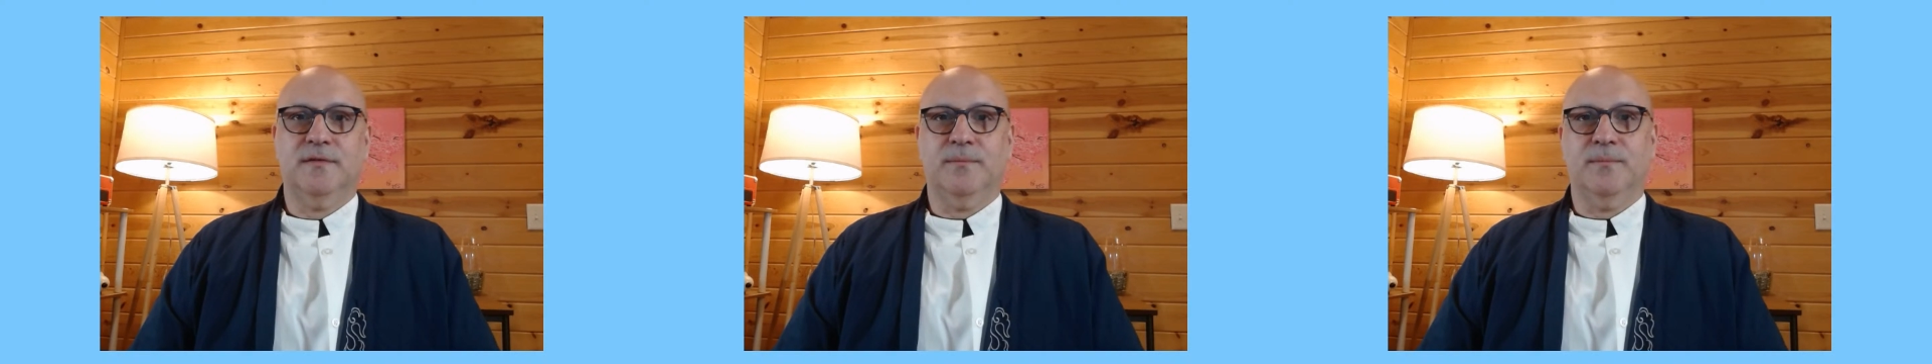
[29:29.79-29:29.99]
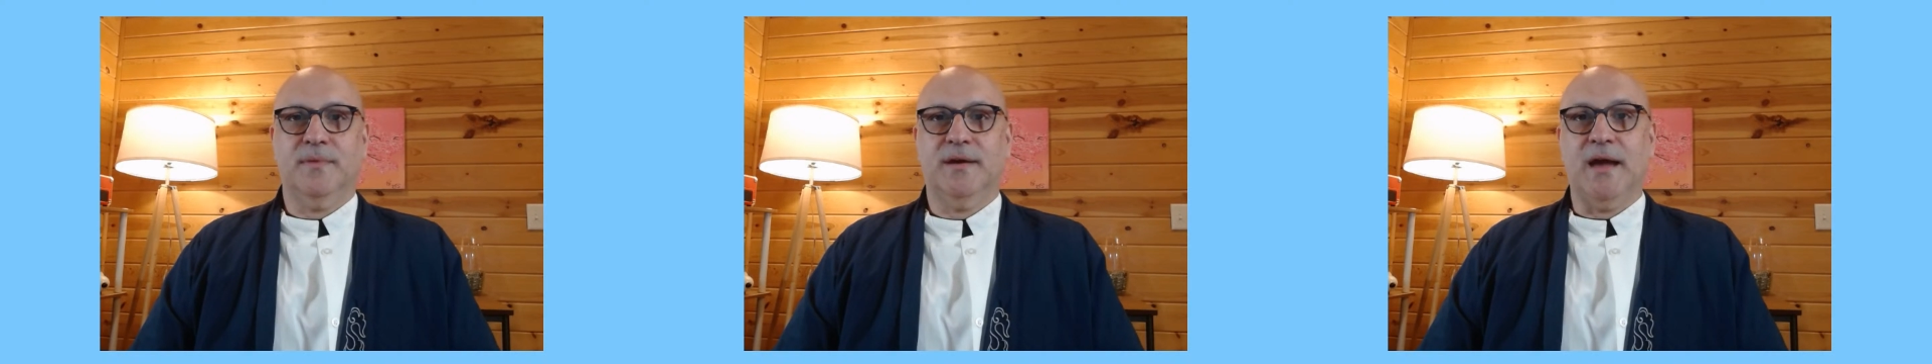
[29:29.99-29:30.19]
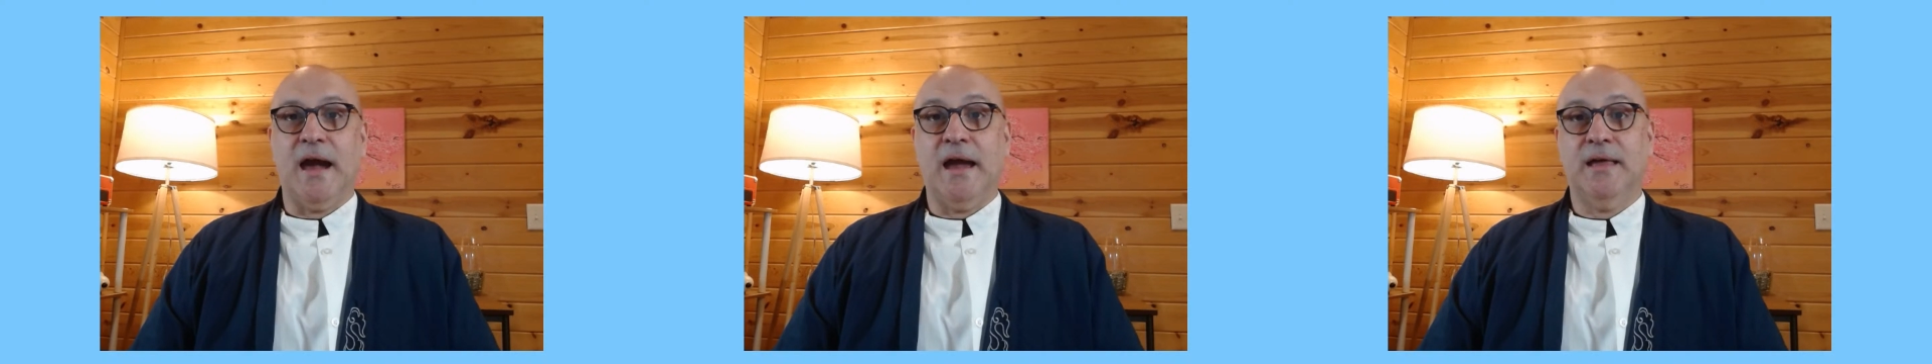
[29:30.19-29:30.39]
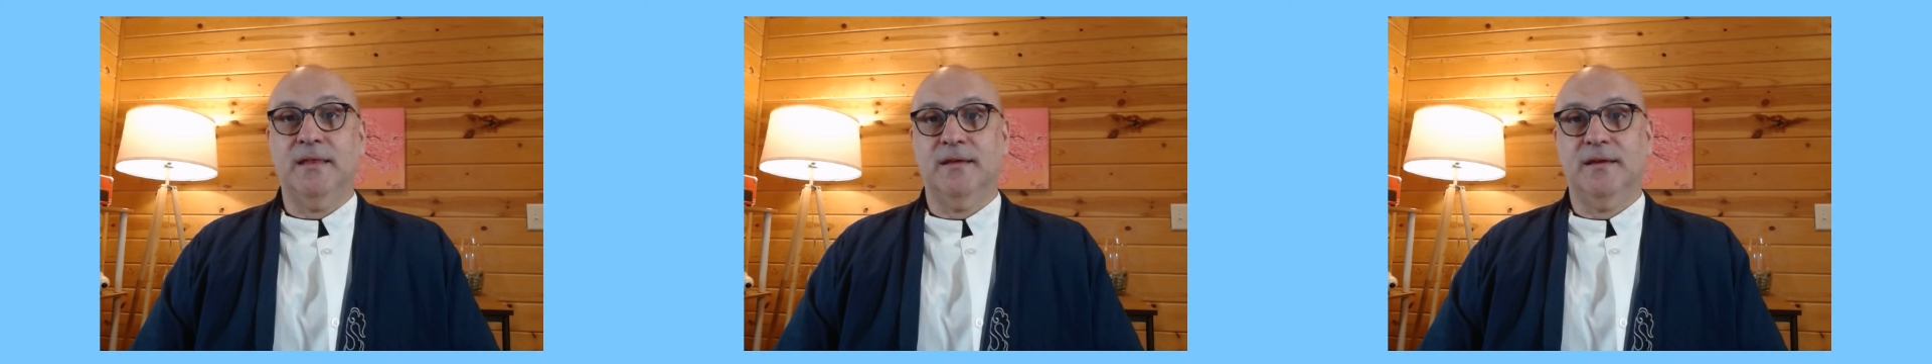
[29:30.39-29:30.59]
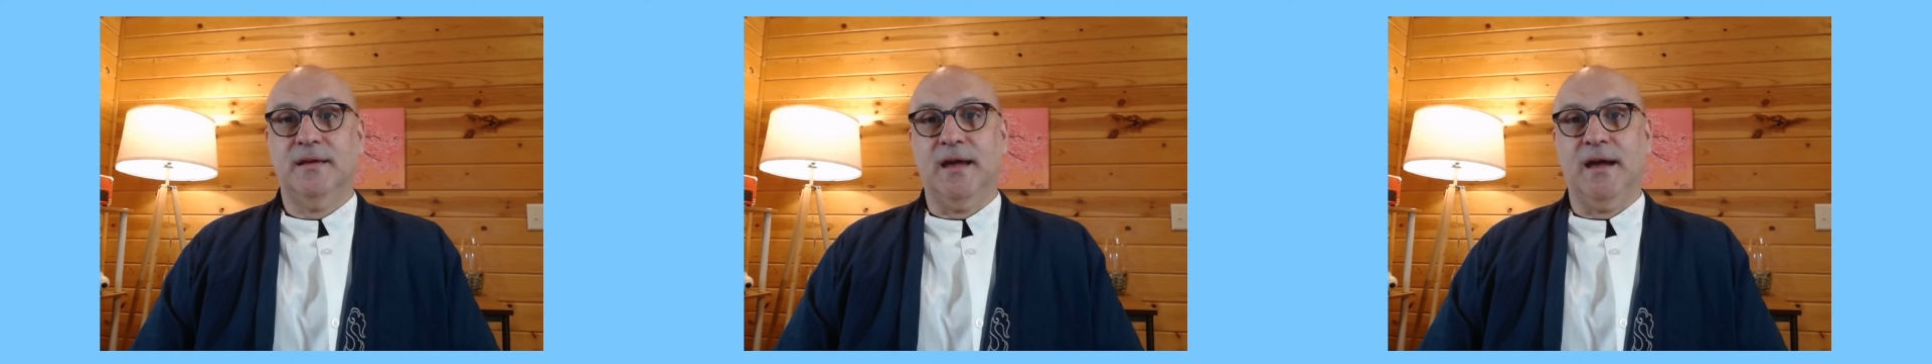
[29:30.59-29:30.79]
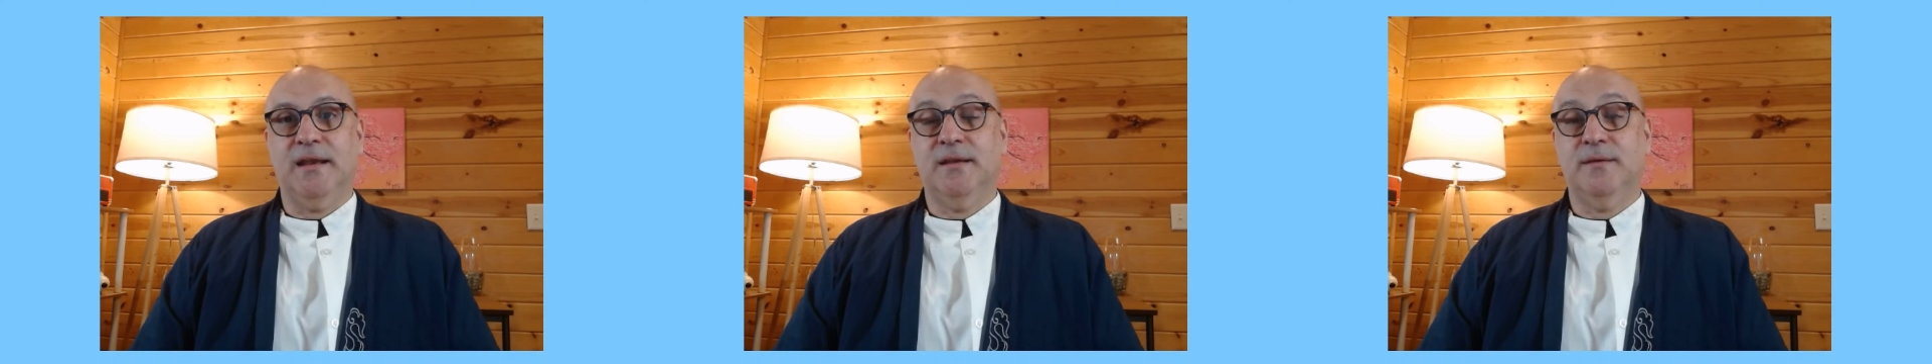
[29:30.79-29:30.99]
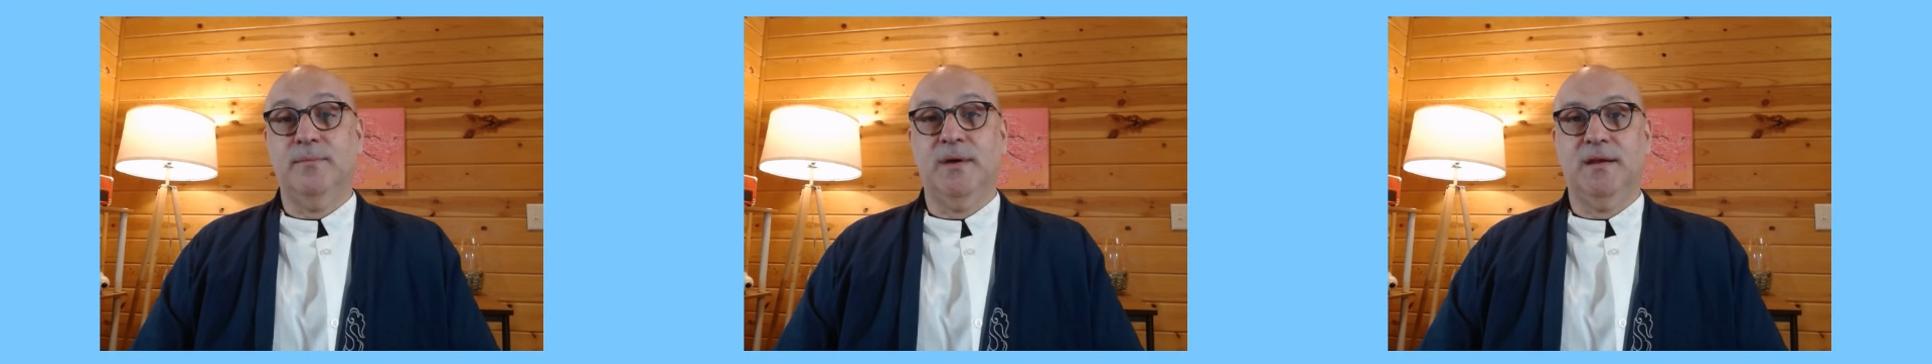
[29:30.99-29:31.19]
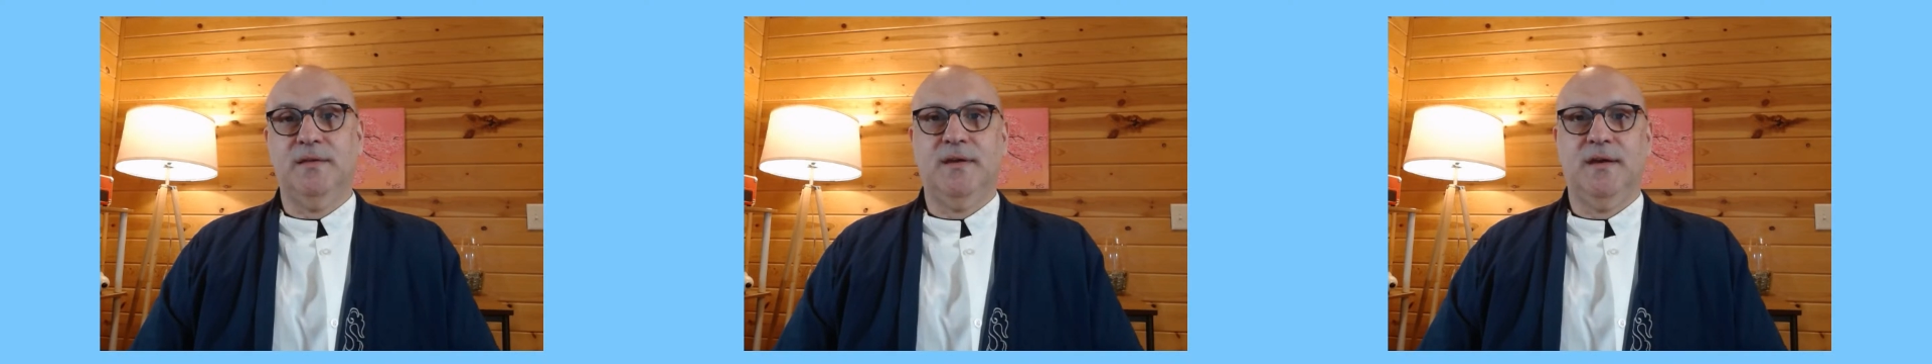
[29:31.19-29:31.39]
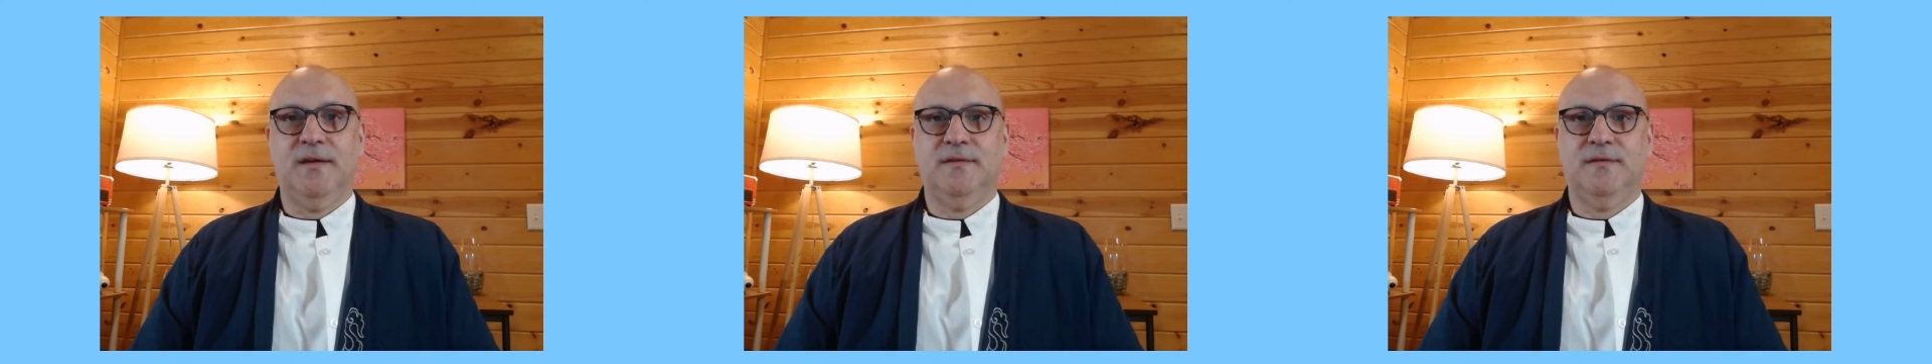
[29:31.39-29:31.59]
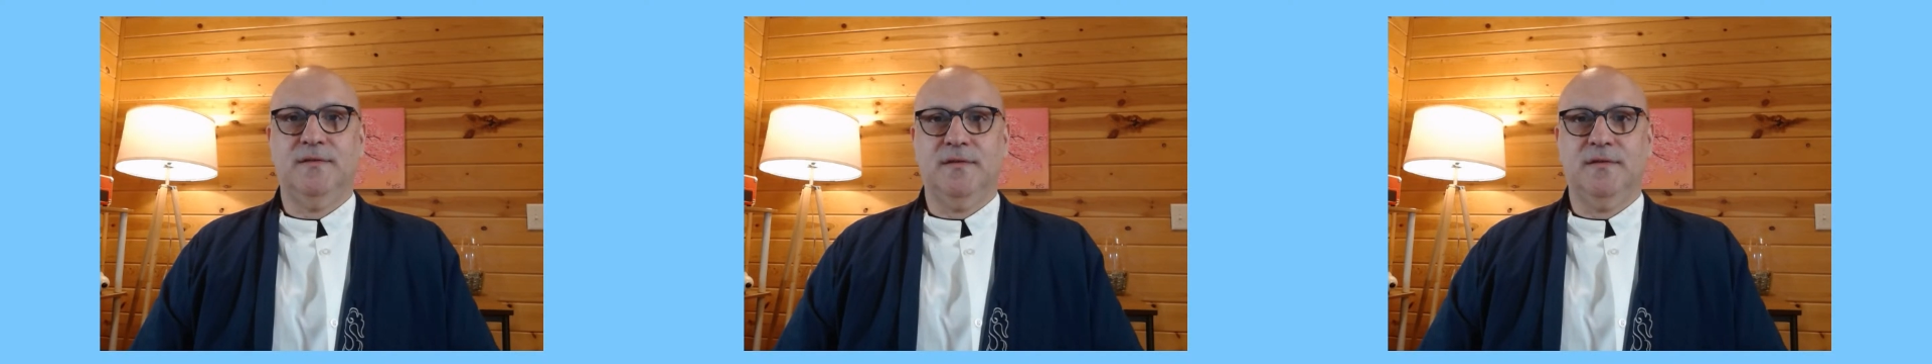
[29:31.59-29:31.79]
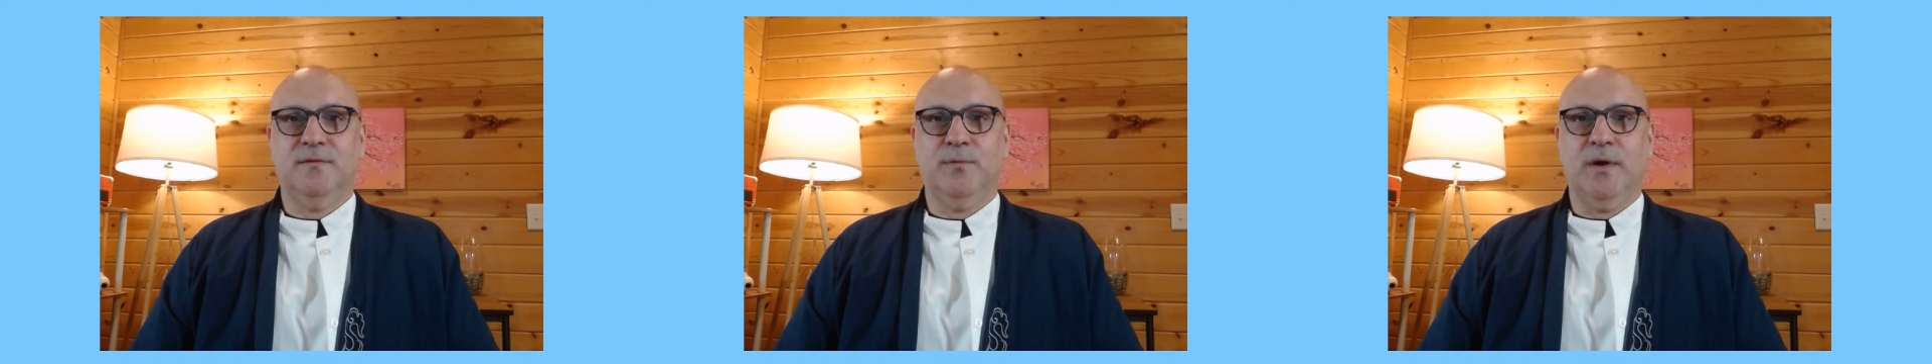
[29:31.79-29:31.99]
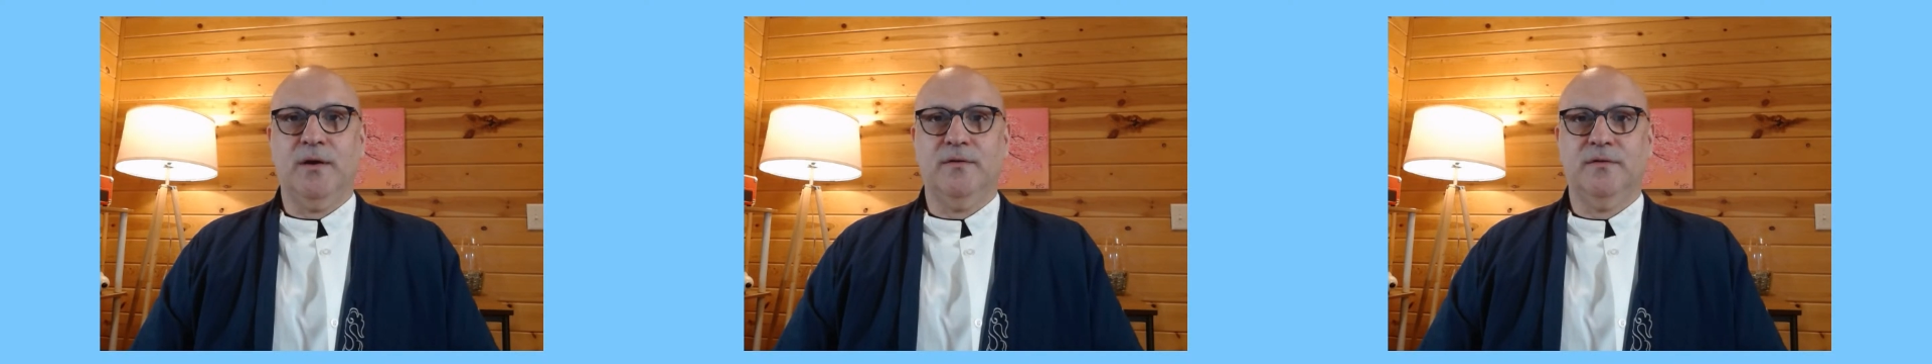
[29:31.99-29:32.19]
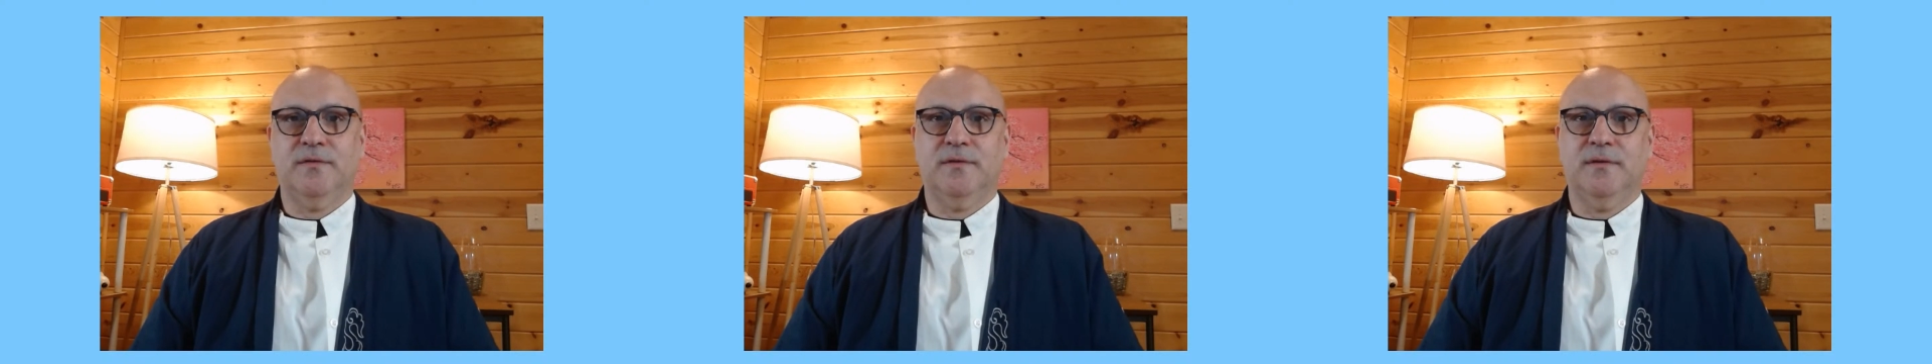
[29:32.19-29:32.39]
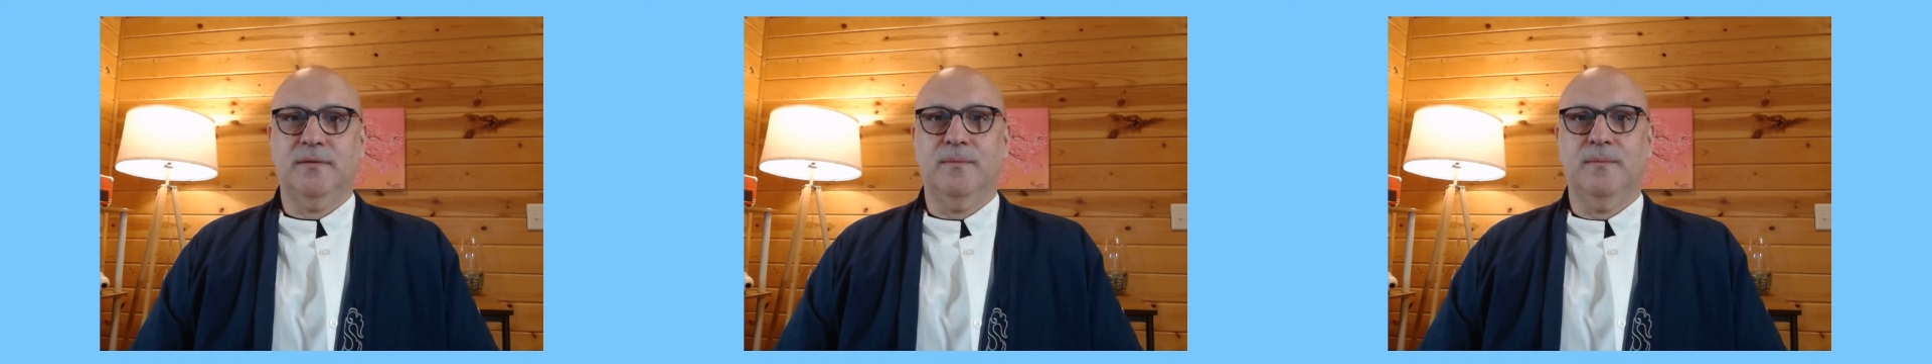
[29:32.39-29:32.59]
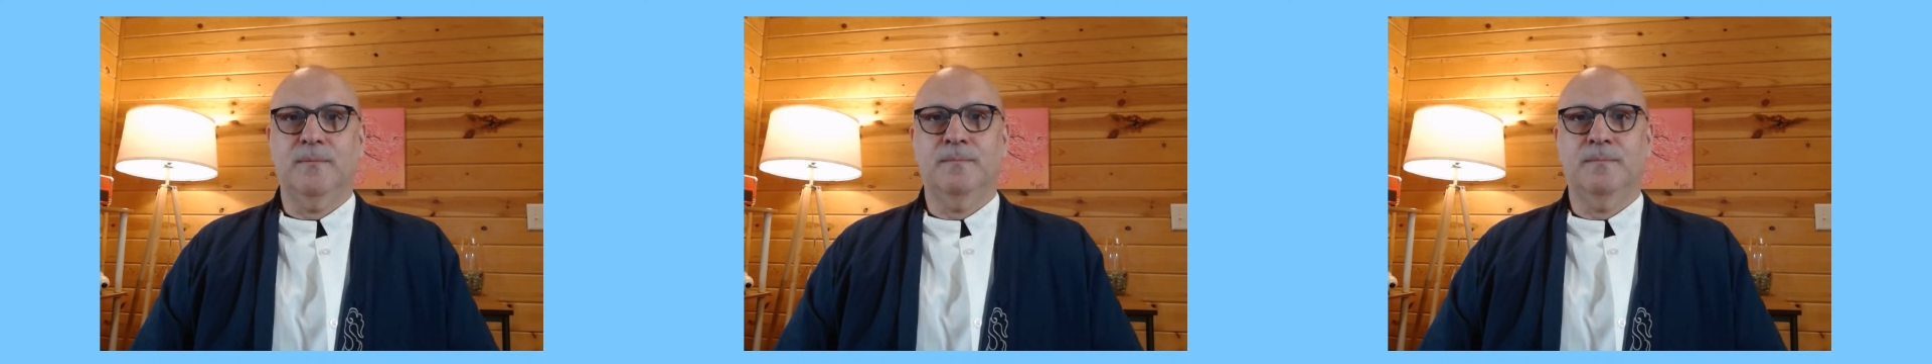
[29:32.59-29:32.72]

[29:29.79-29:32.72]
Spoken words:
some guided meditations as well to